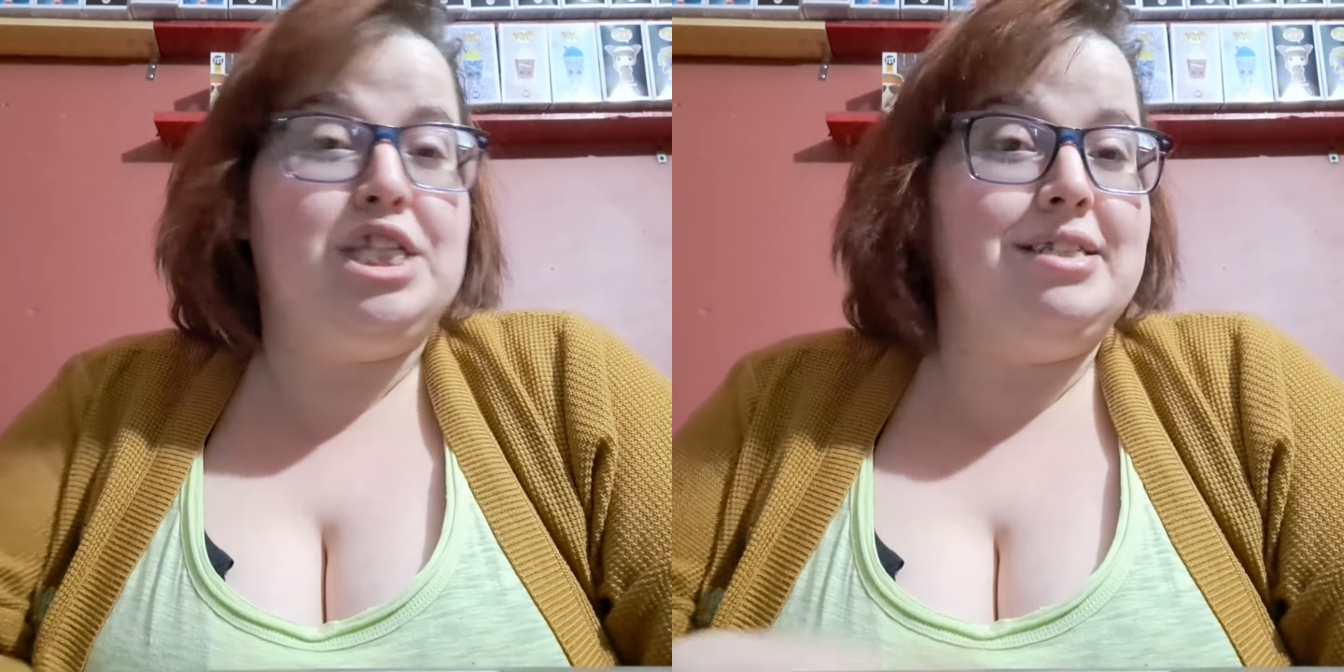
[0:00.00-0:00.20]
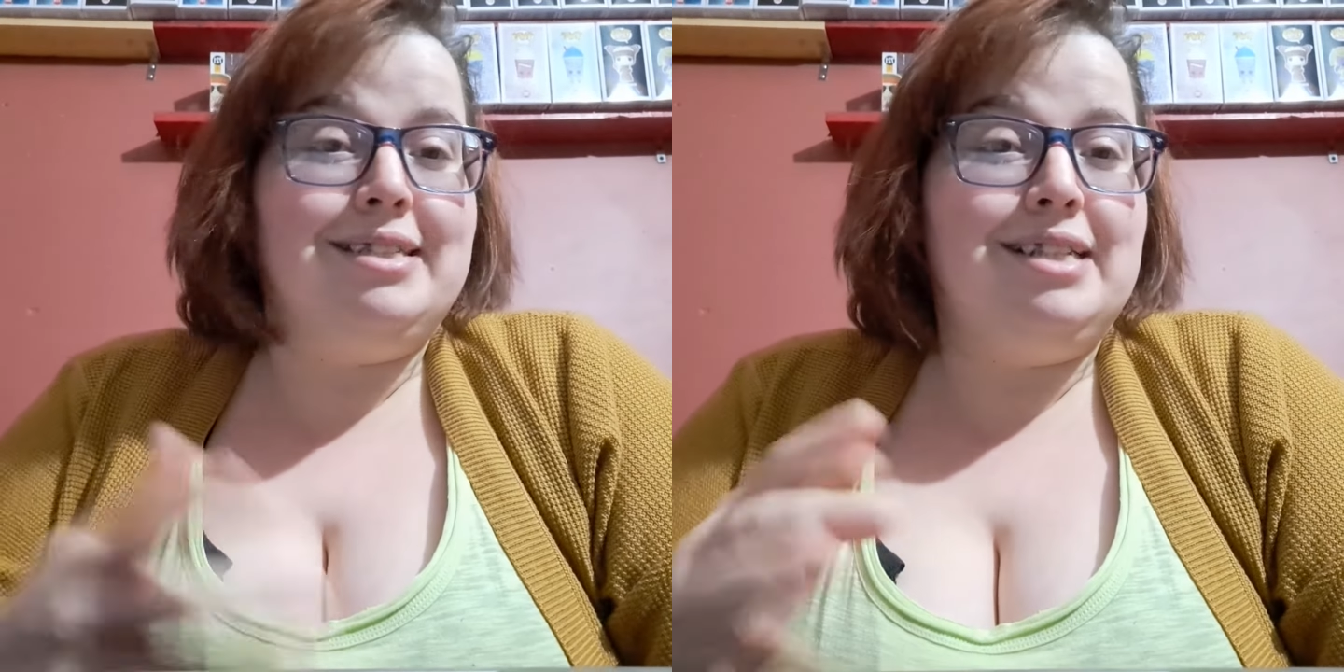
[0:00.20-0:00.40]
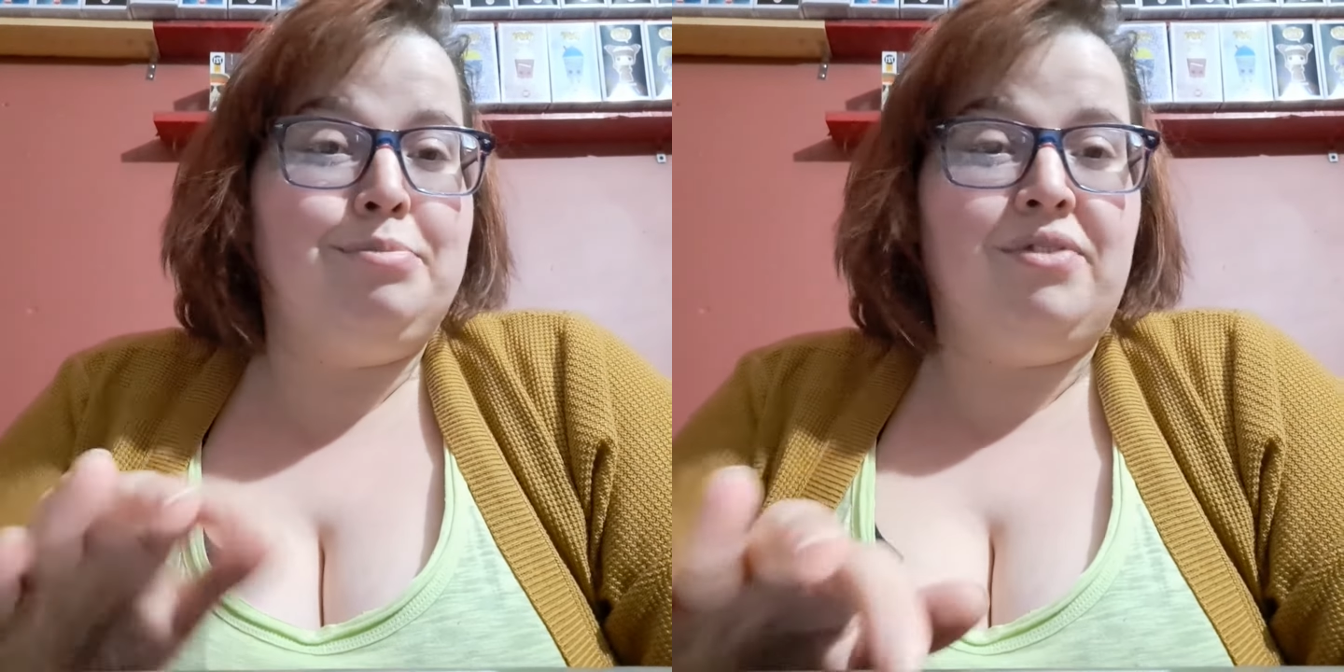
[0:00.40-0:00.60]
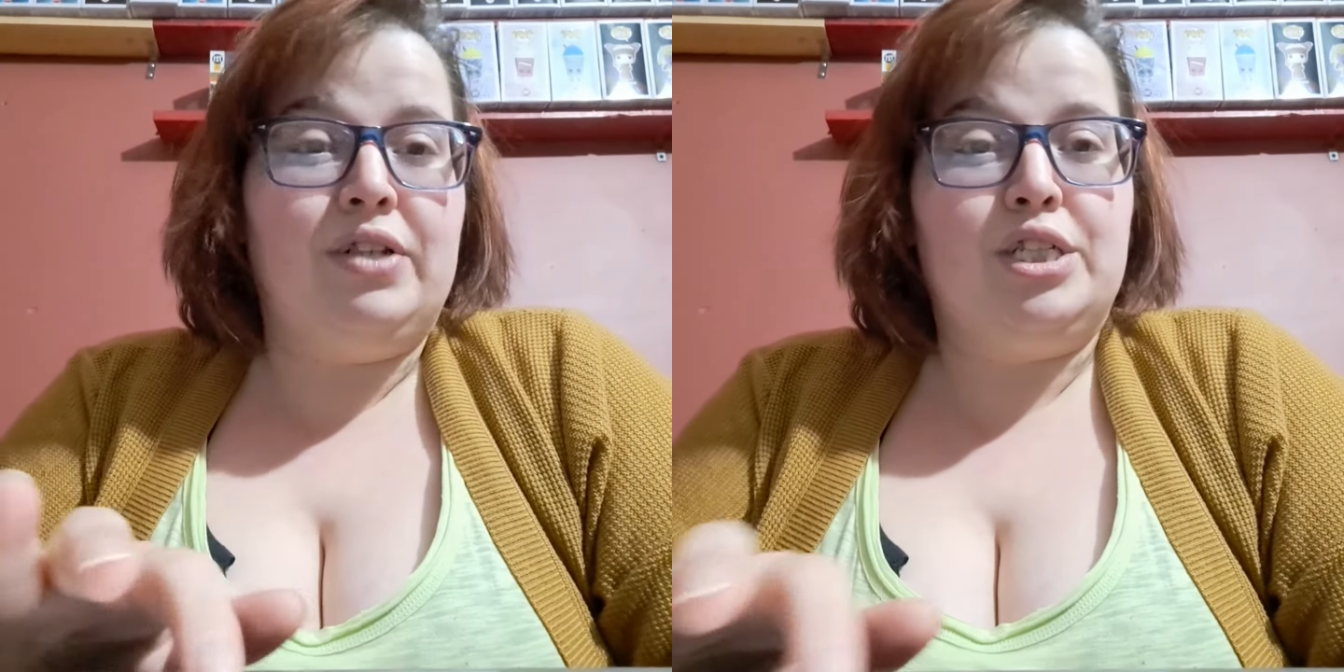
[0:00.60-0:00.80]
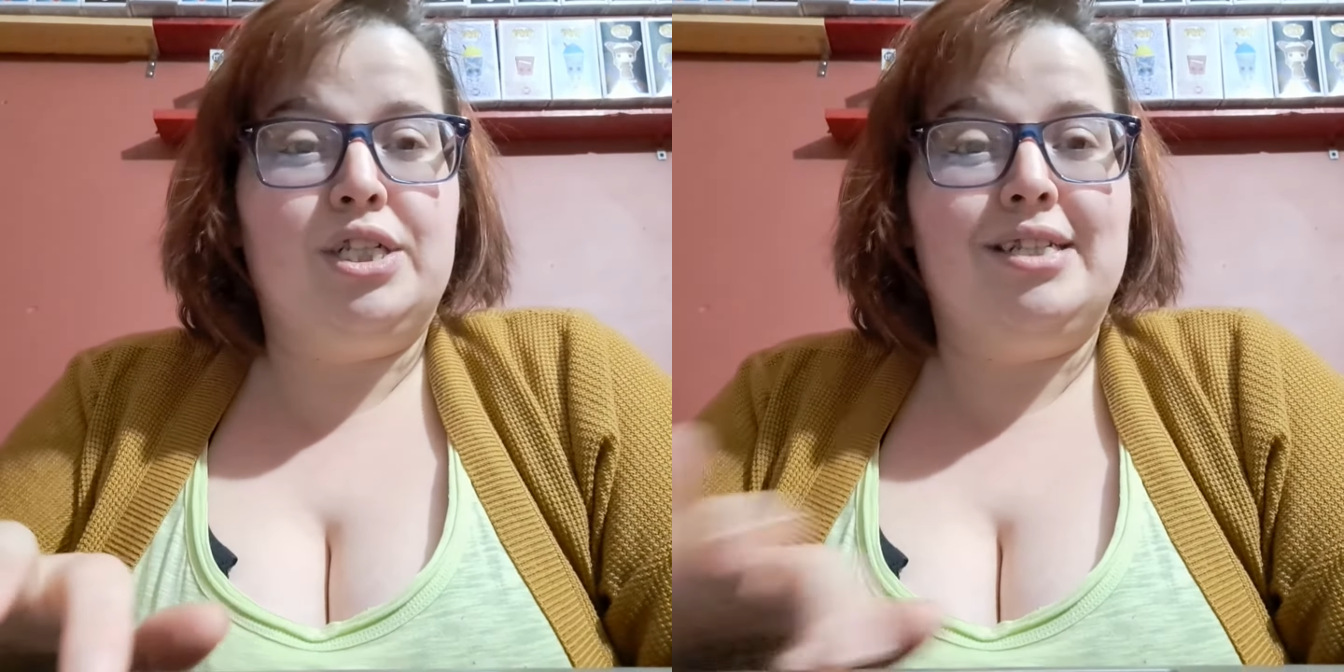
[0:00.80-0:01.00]
Shelley. I
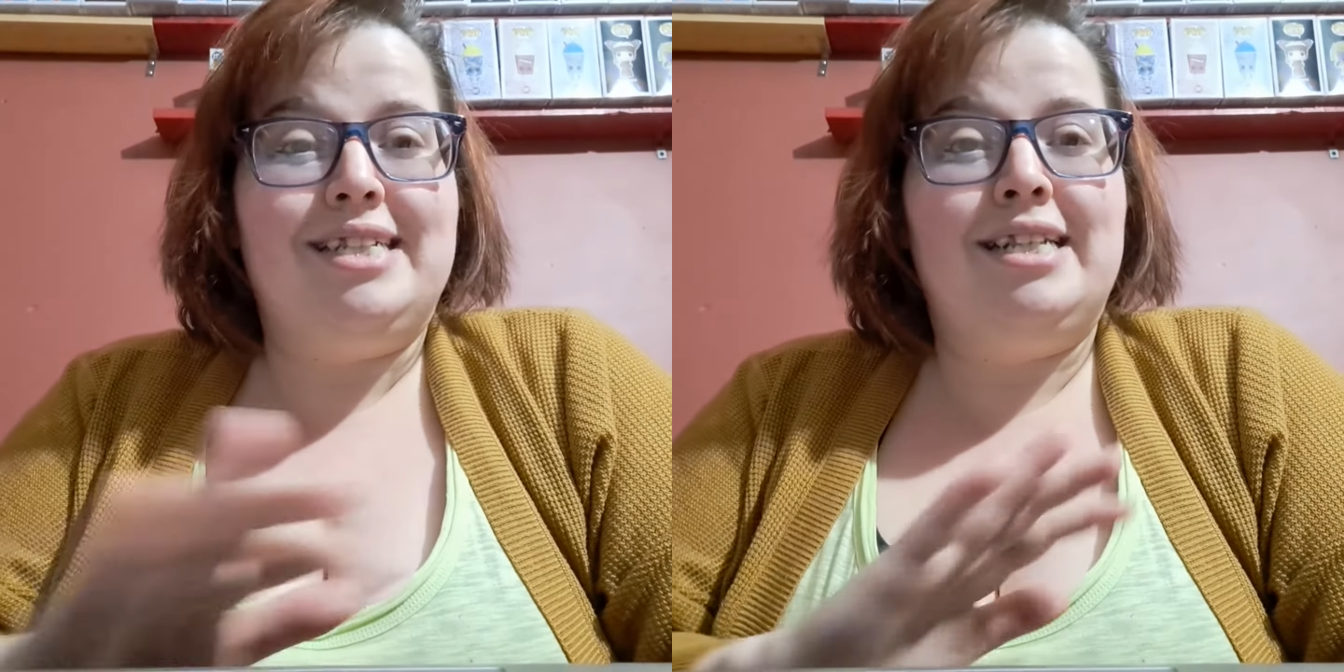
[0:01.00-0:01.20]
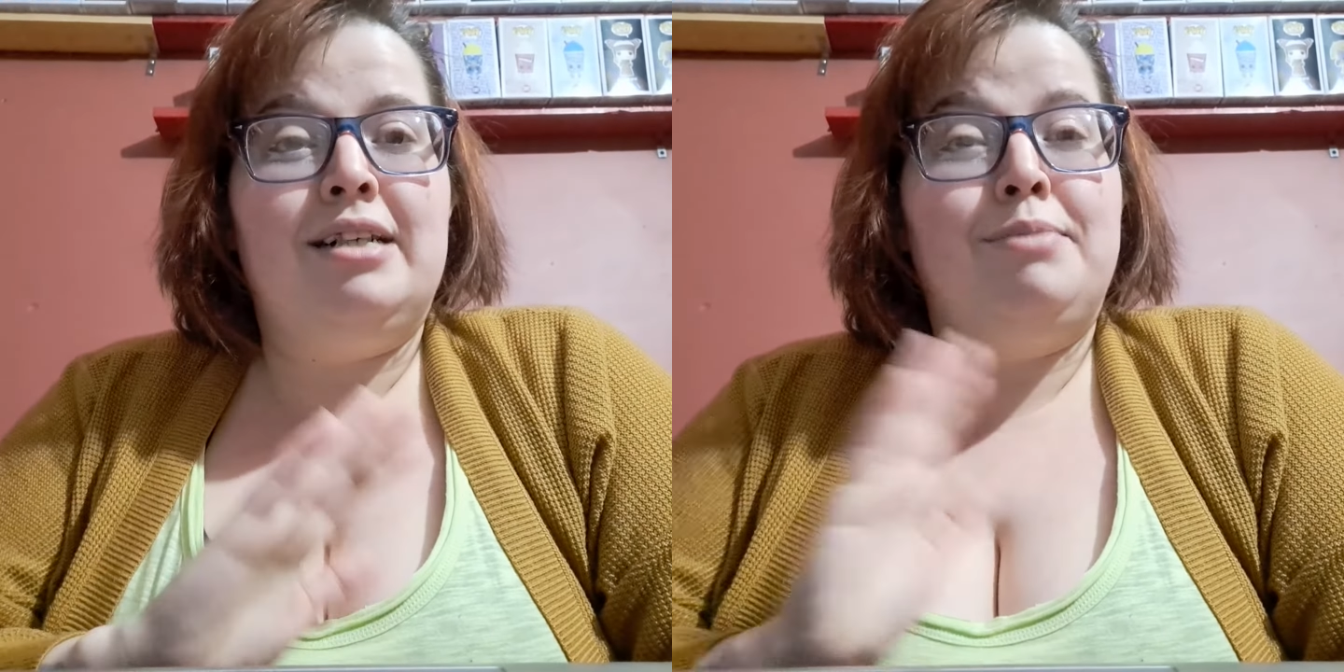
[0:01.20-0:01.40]
prefer Shelley.